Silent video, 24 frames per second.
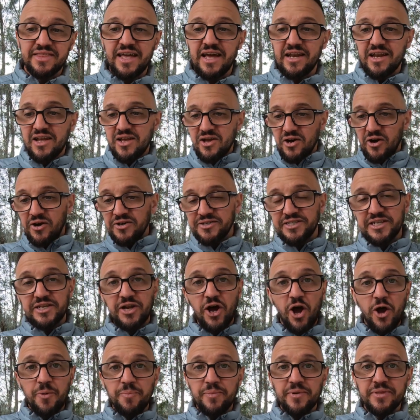that. I did
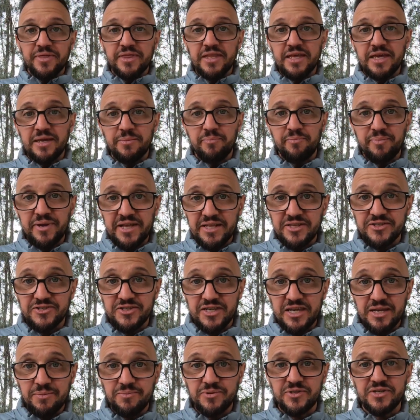open the pit
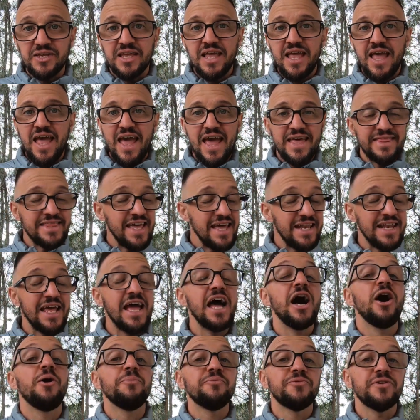zips, and that
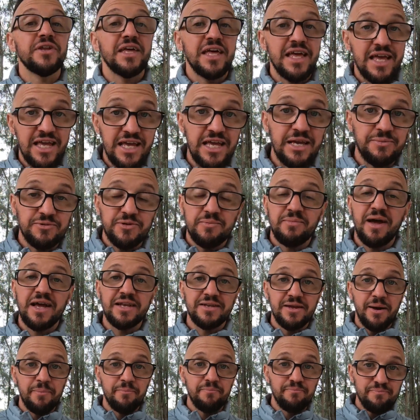helped heaps. It made
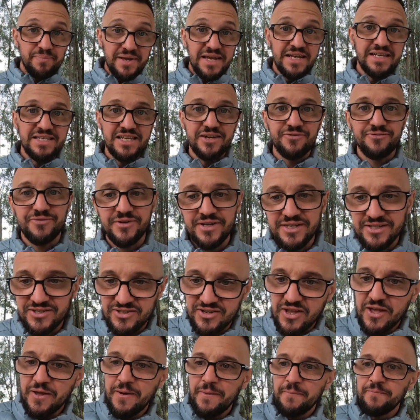a big difference,
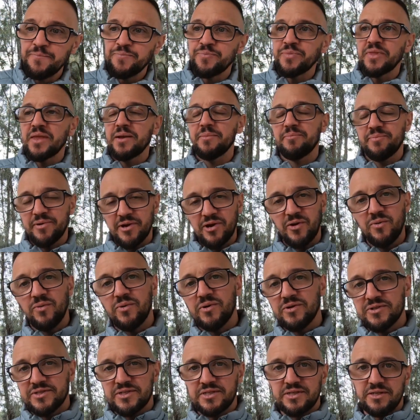but I
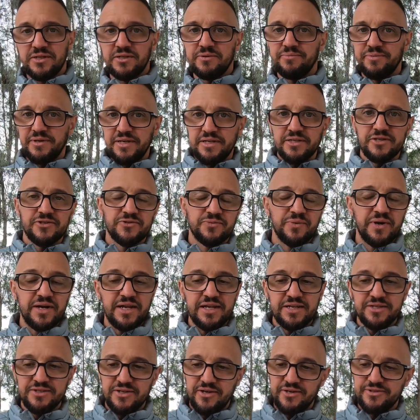was still a bit
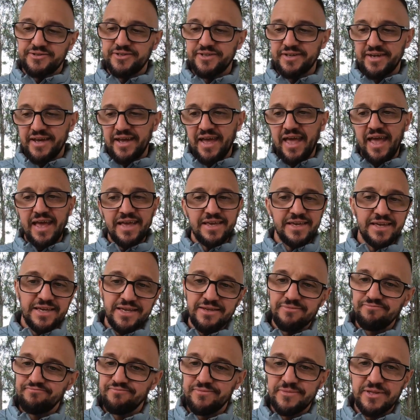sweaty, so I don't know how you
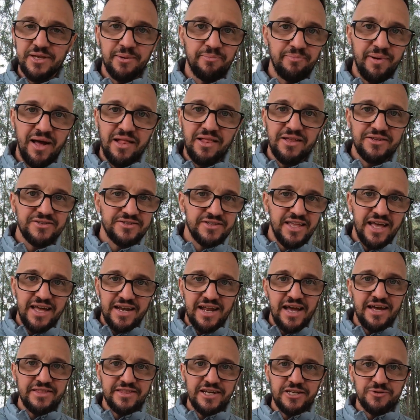balance that
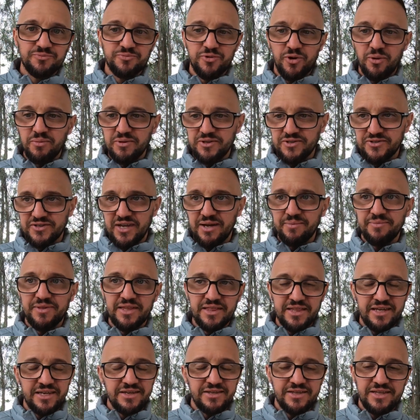out. That's probably something
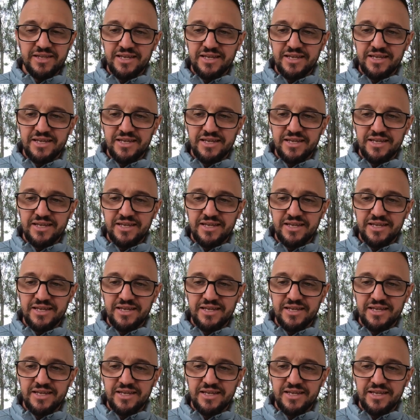that